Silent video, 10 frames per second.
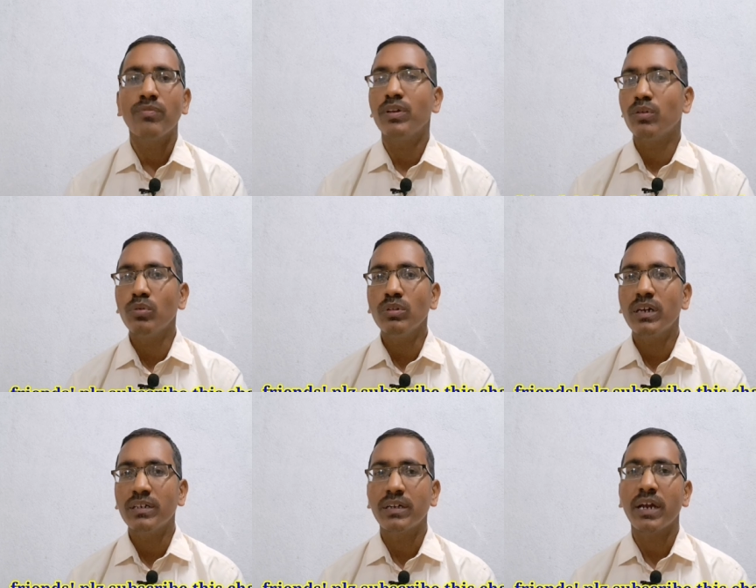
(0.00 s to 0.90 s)
do
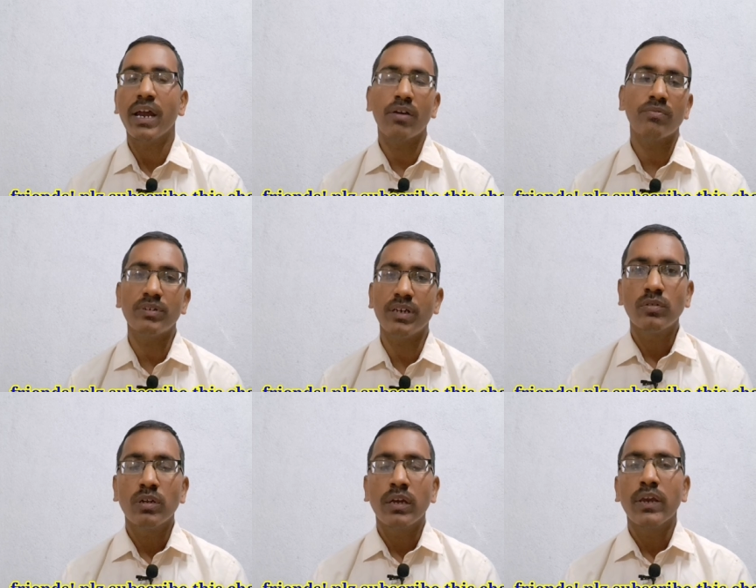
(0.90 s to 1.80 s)
that every day.
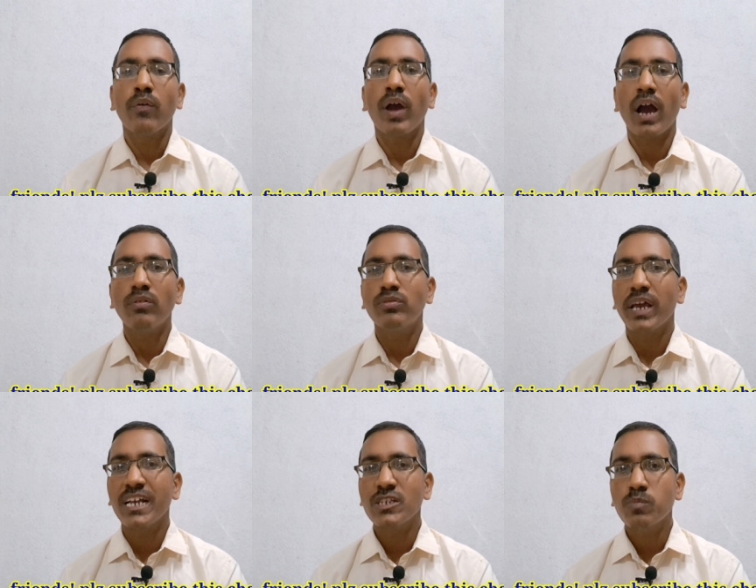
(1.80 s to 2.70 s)
You have to
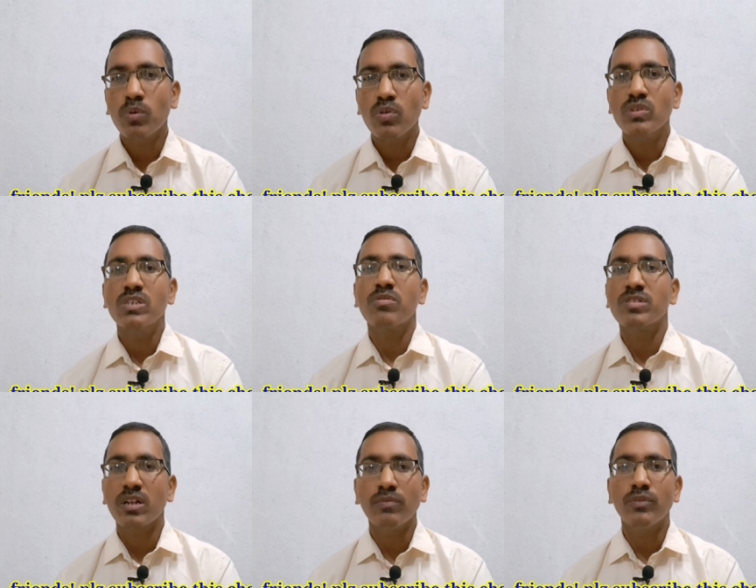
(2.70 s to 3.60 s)
expose
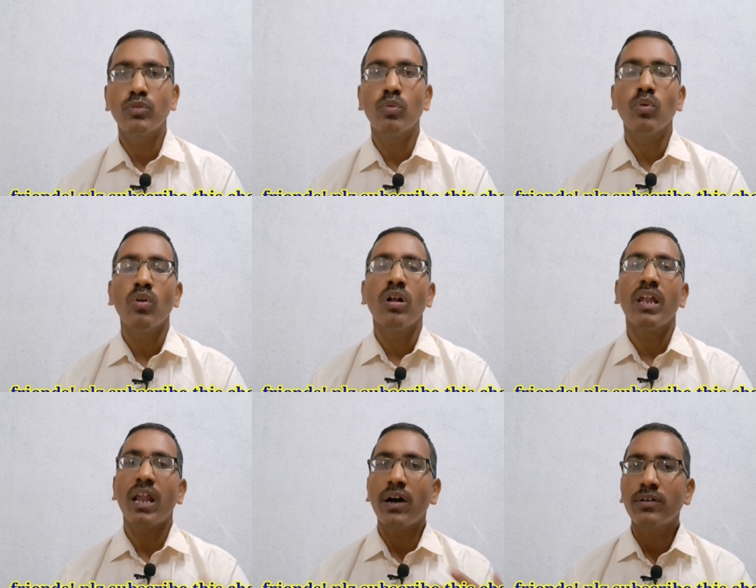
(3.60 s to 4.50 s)
yourself to
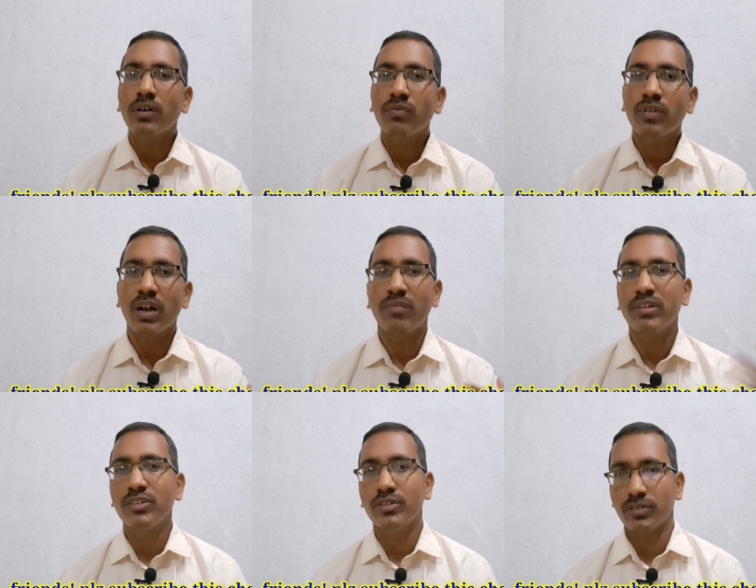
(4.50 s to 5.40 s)
lot of
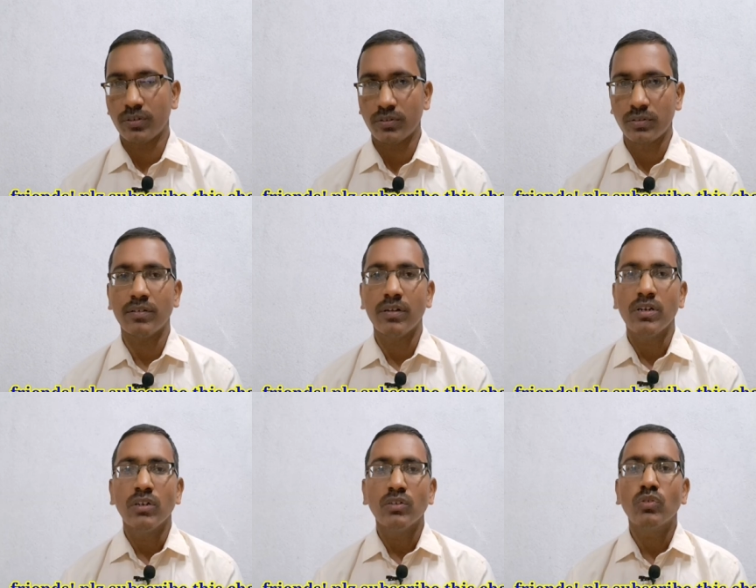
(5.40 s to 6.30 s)
conversations.
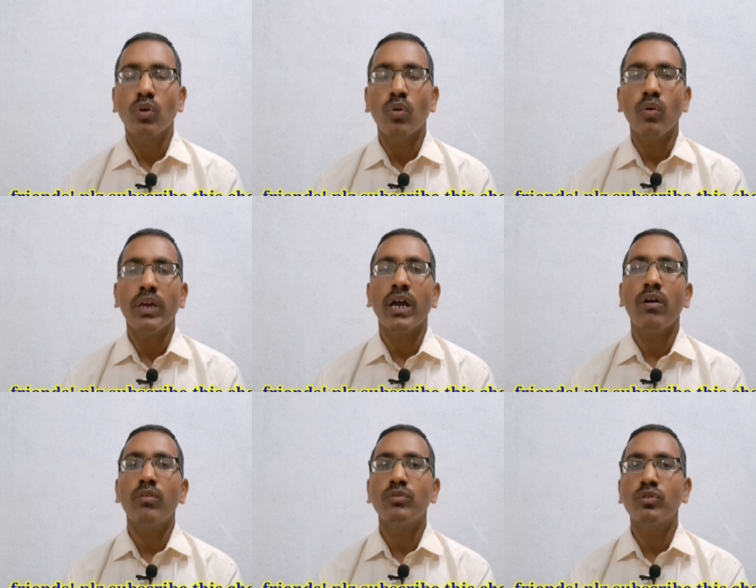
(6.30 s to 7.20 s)
So you
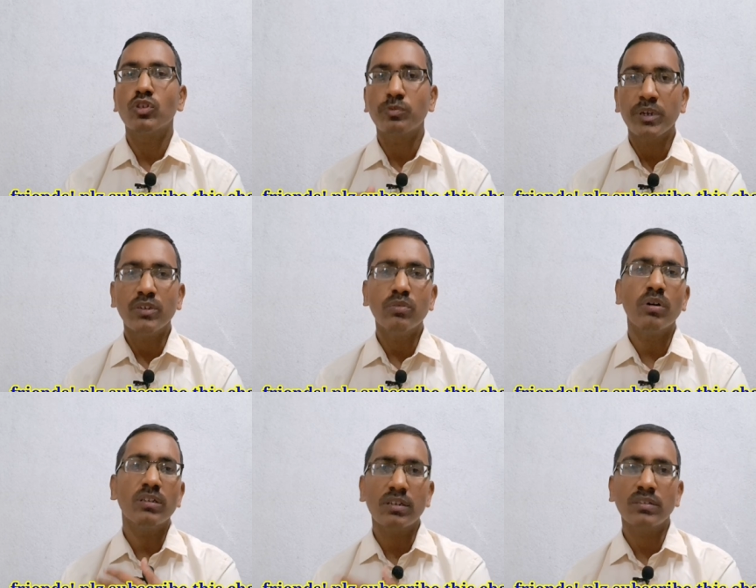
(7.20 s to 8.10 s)
have to speak to
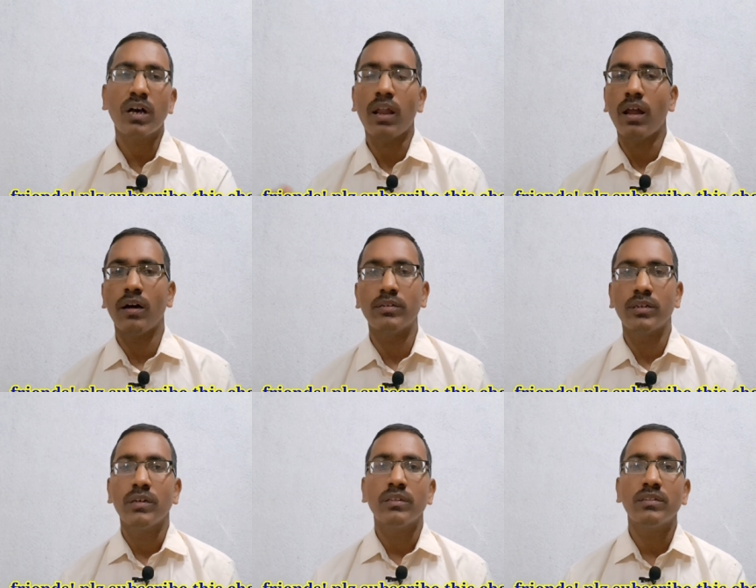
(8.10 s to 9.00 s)
others a lot.
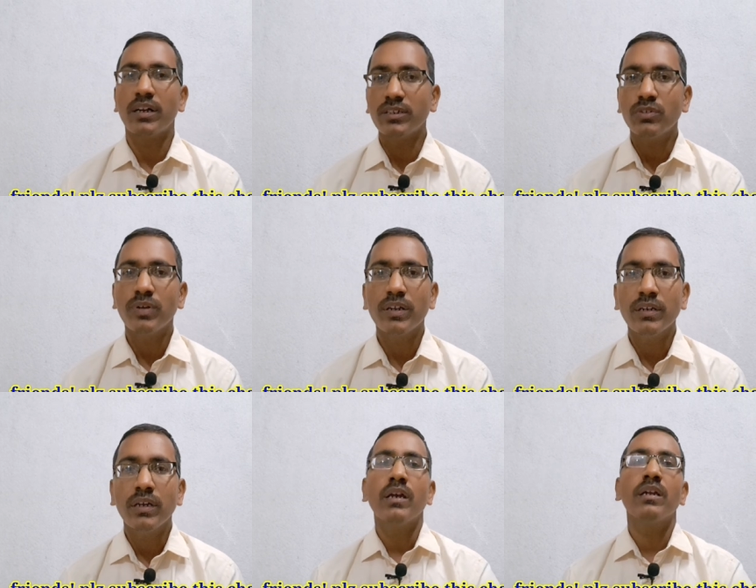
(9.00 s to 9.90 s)
That is when
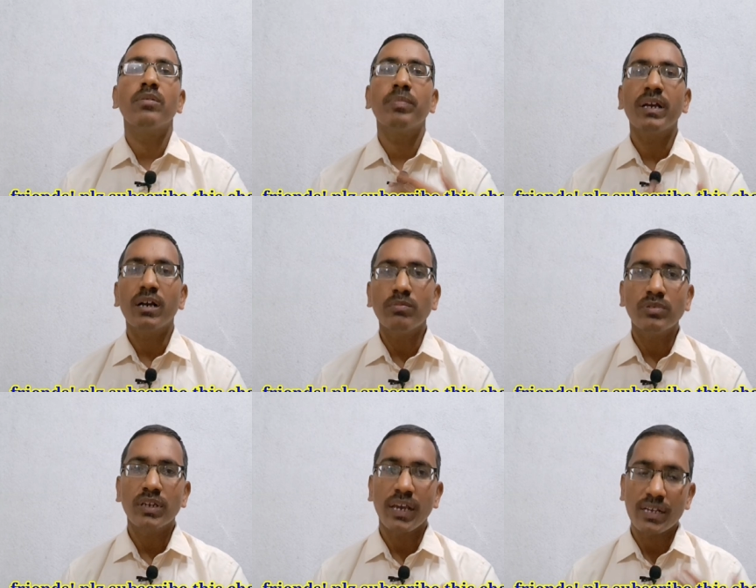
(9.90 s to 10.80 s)
it becomes
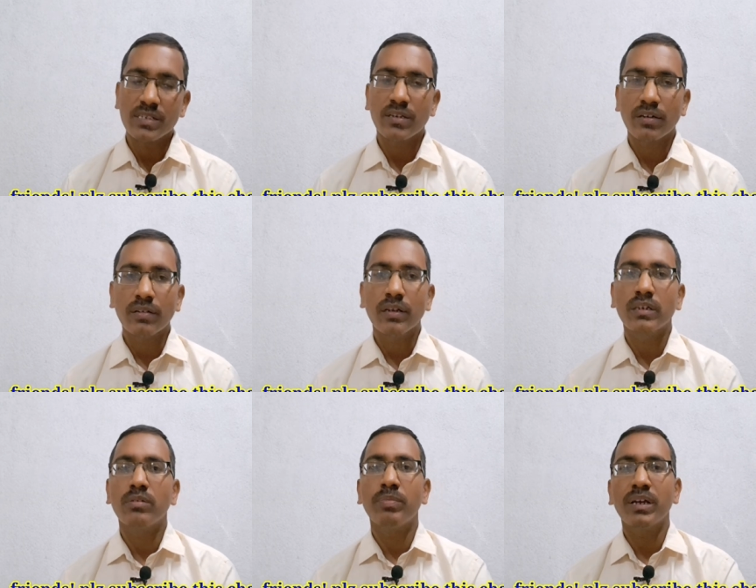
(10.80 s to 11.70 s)
easier, it
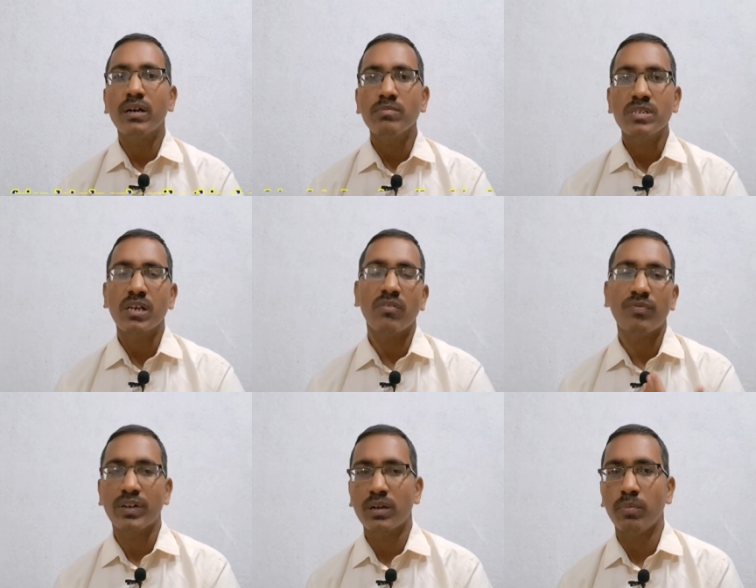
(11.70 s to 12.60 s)
becomes
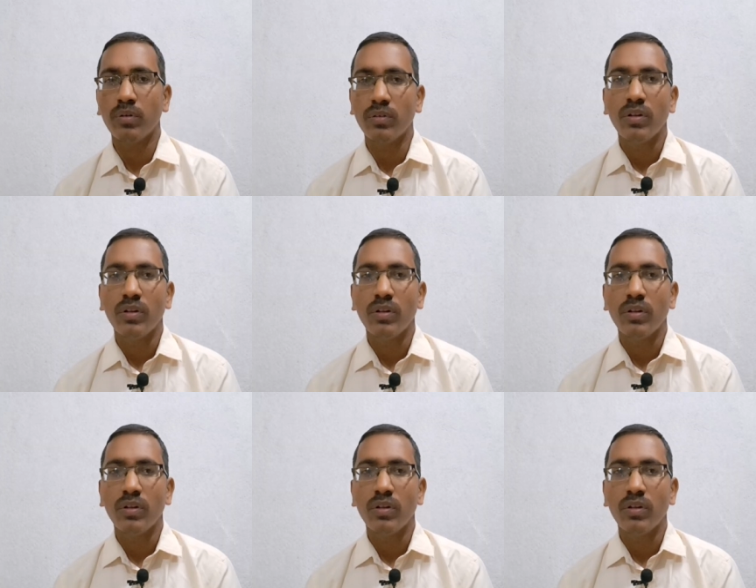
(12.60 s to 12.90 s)
comfortable.